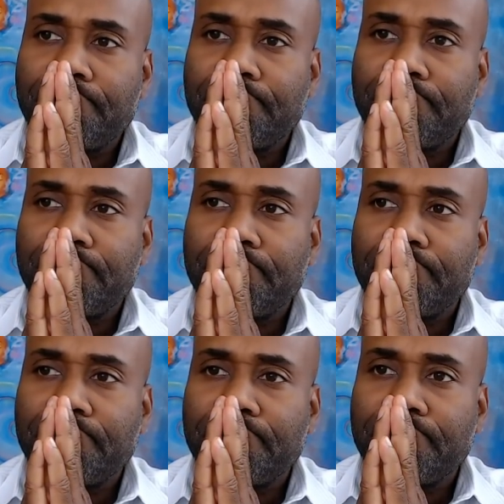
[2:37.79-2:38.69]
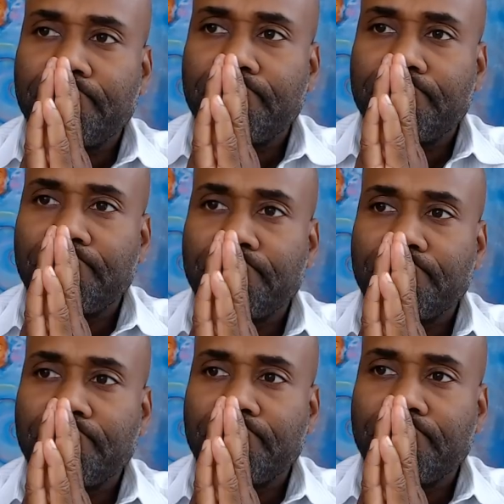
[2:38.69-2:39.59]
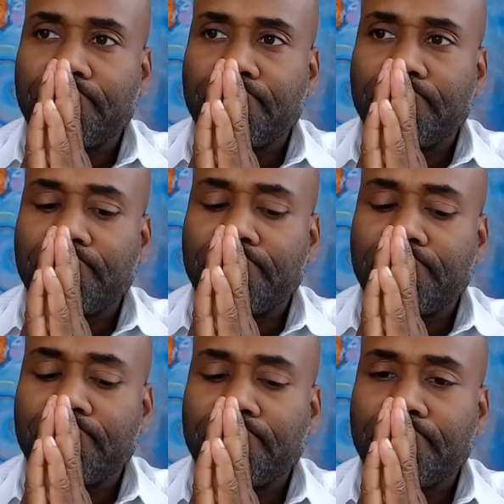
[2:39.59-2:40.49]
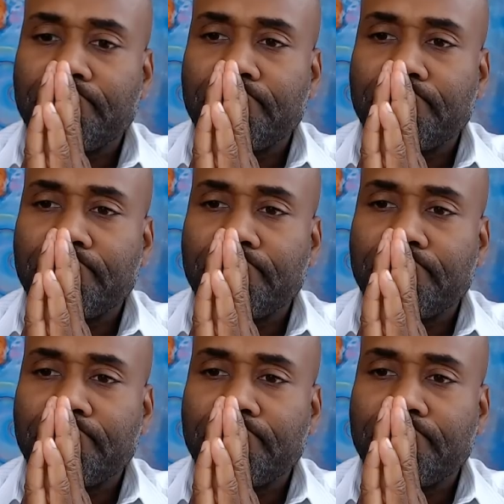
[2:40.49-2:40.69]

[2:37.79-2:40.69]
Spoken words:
(no one is talking)